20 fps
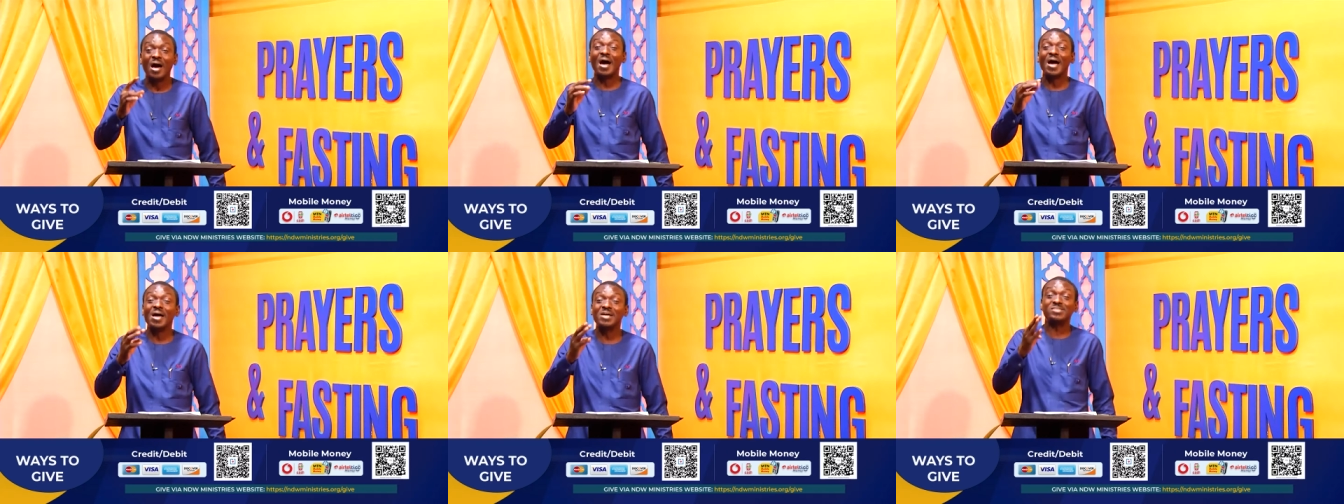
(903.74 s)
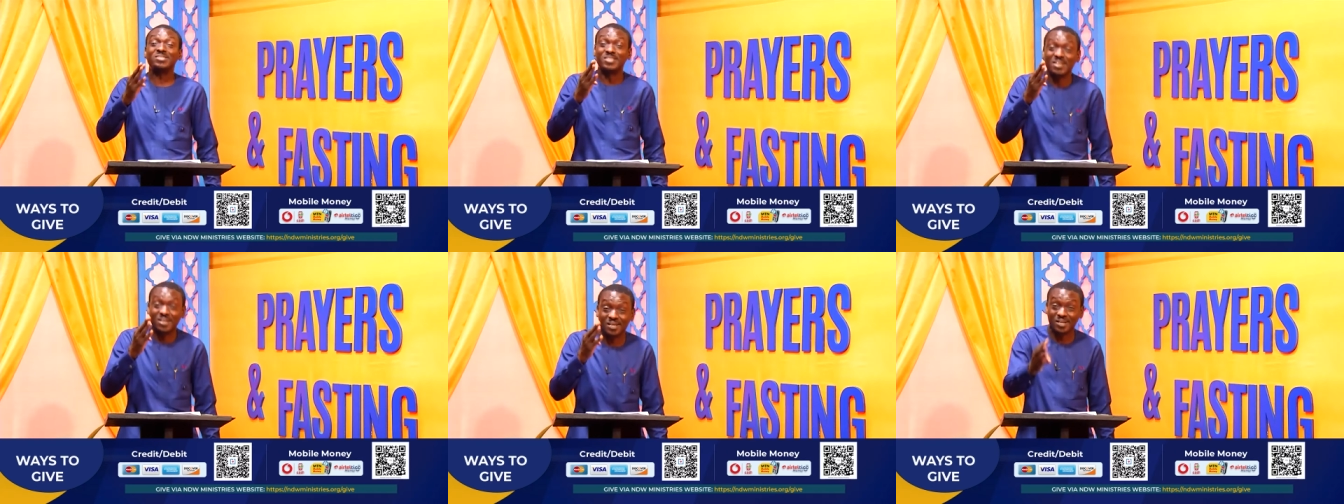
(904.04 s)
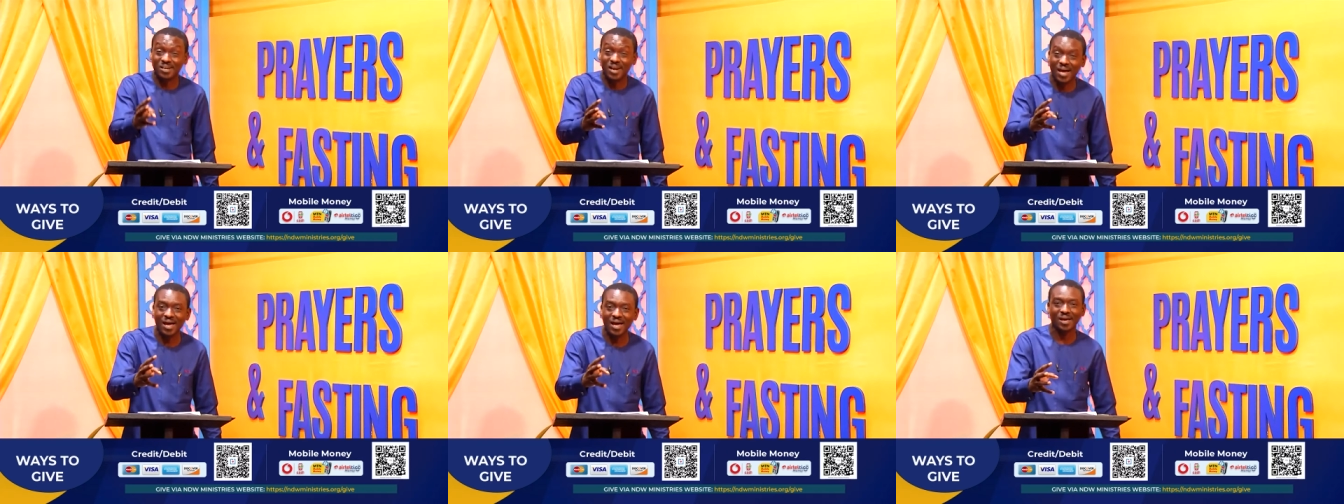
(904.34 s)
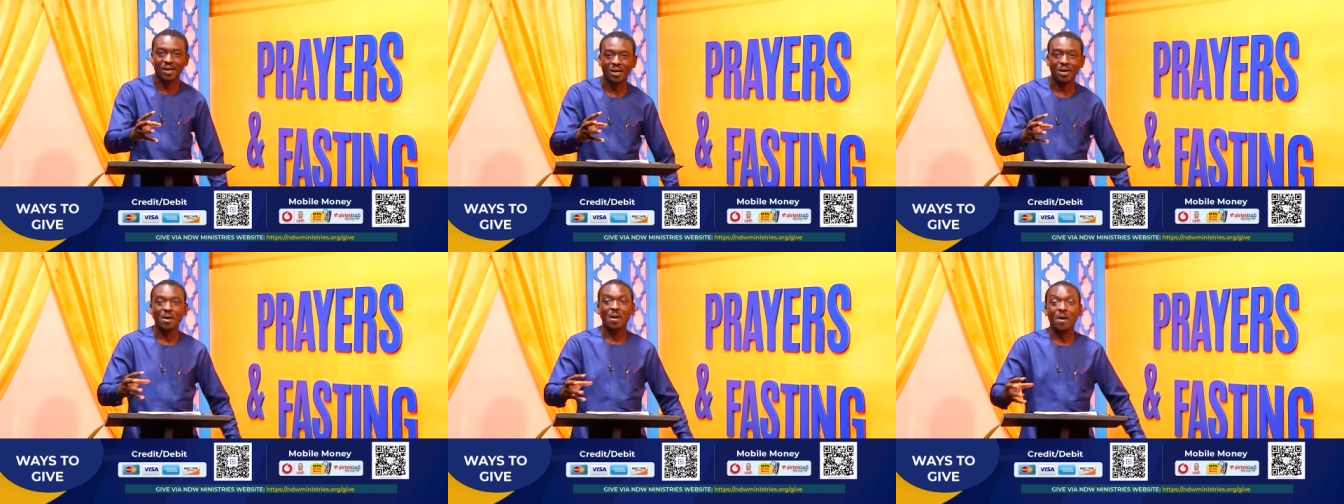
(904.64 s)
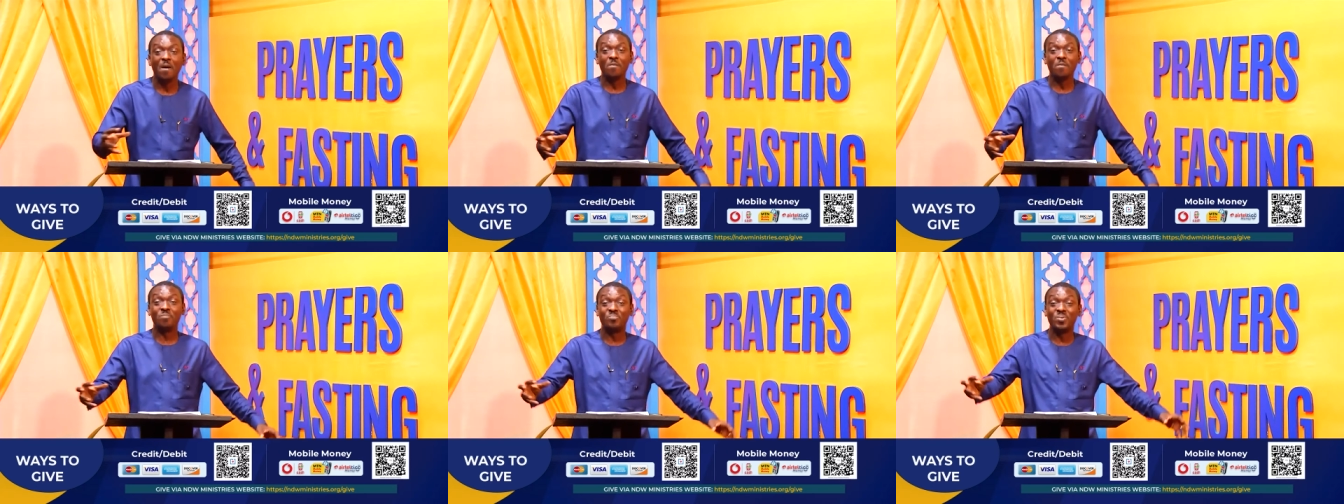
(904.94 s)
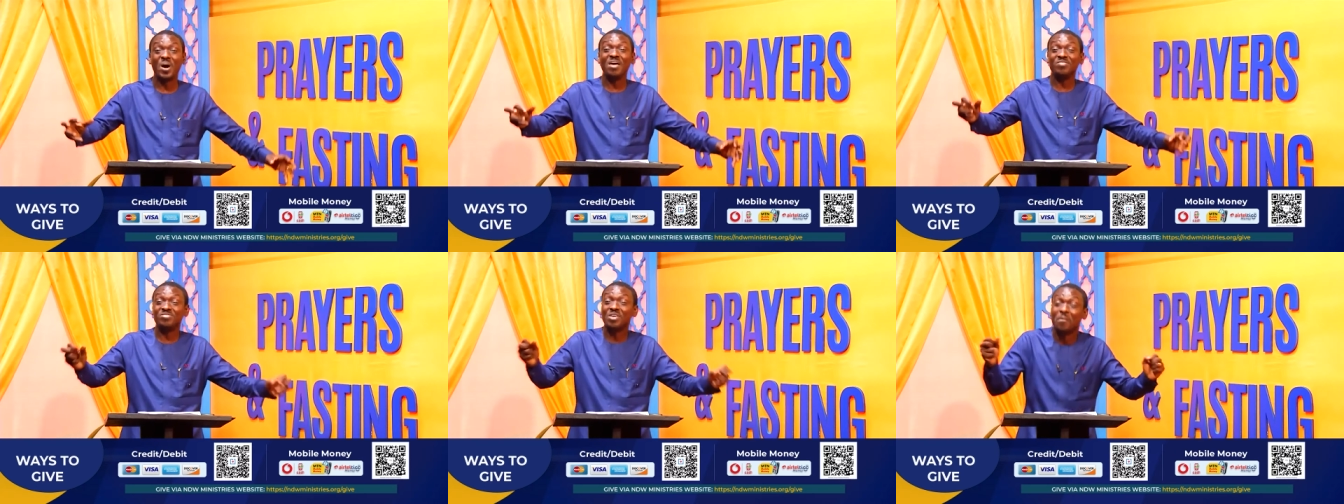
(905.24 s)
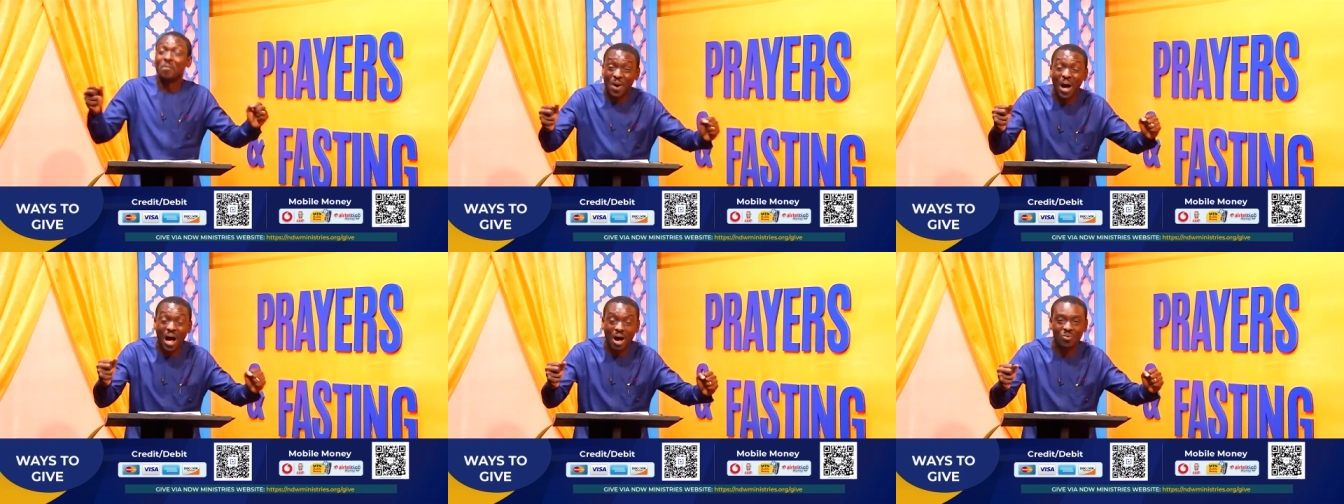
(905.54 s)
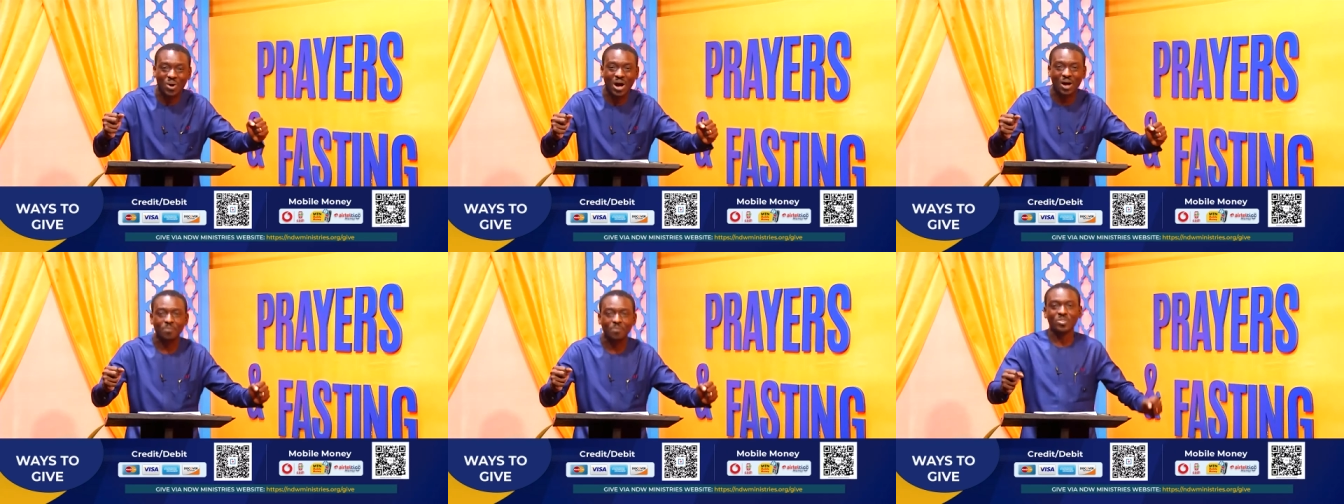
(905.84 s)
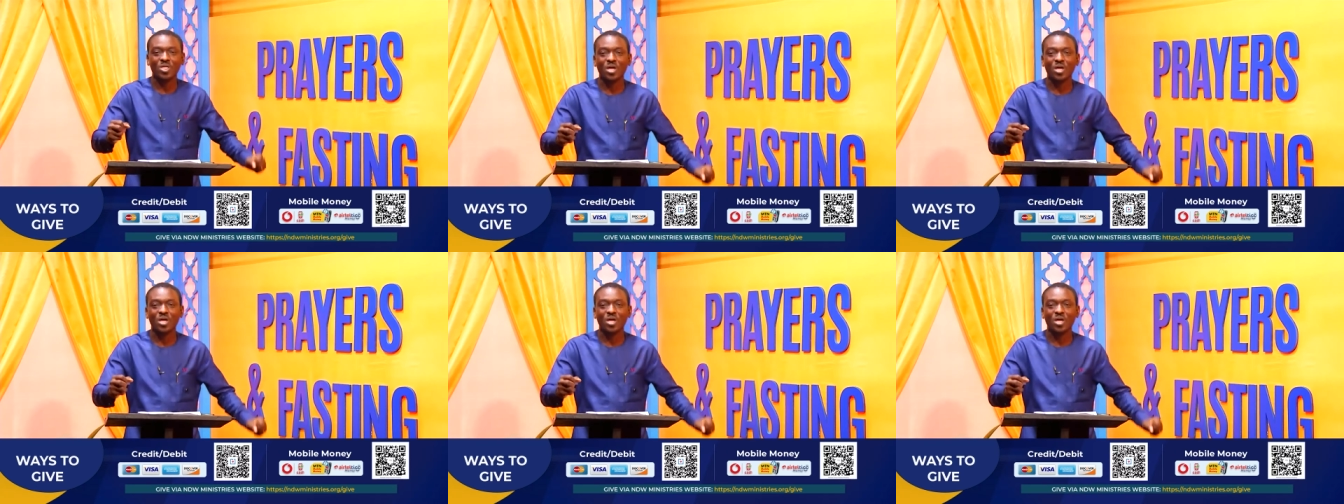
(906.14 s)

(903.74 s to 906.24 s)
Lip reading: I declare by the power